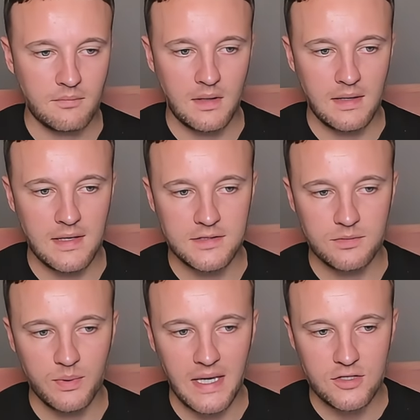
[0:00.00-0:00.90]

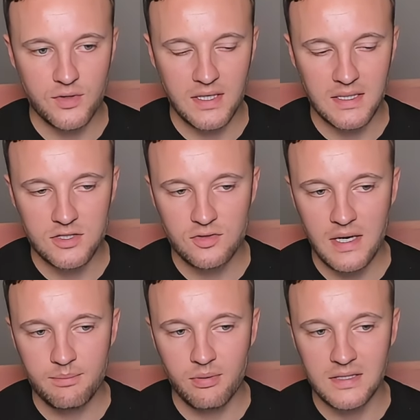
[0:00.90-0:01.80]
is we get triggered in this
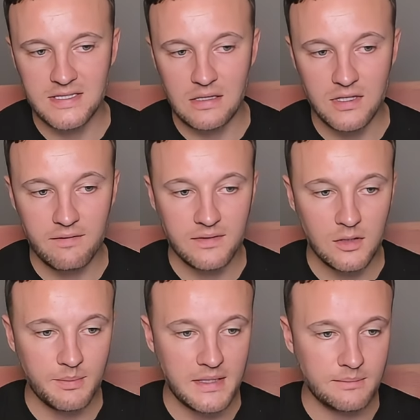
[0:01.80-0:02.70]
trade, price sells off a
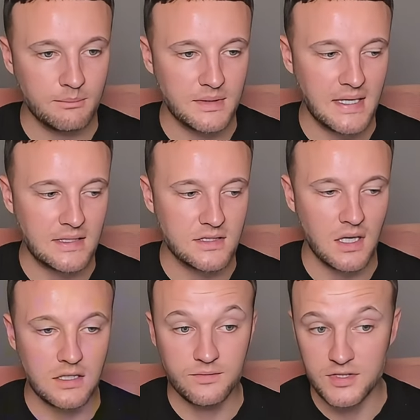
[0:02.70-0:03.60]
little bit, but then
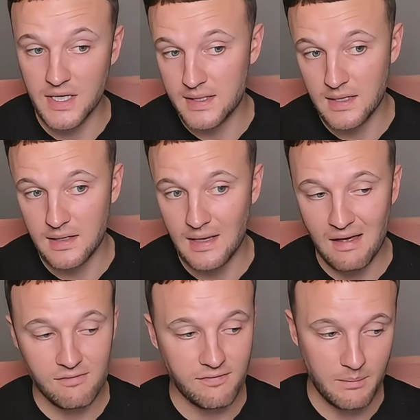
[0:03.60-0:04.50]
starts rejecting
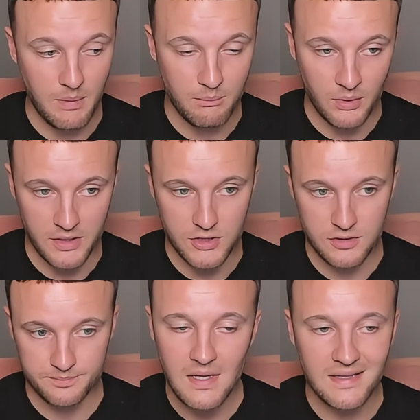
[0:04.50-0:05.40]
and flipping
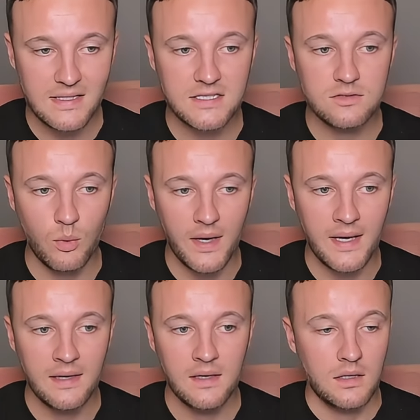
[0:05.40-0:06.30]
bullish. And this is
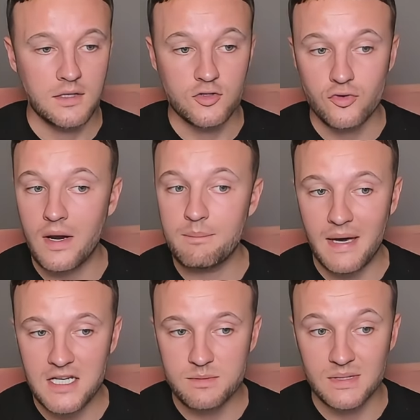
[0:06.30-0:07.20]
where the trade
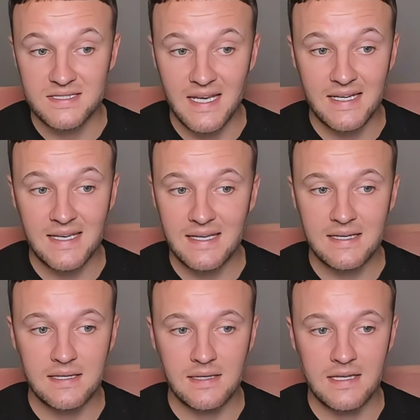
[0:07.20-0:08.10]
management technique
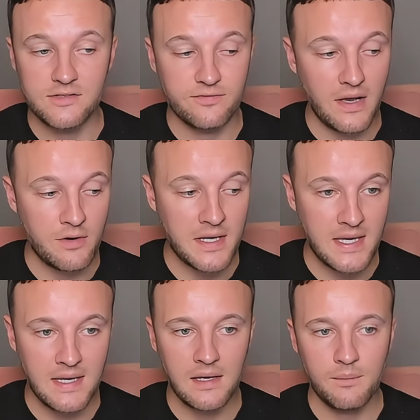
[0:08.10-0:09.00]
is very
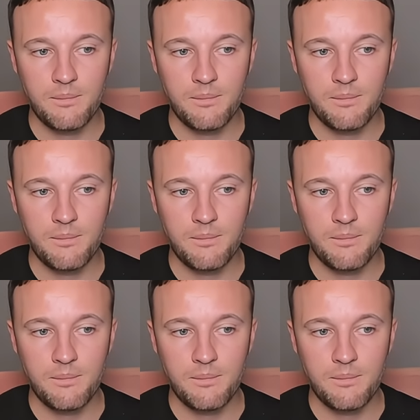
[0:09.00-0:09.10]
key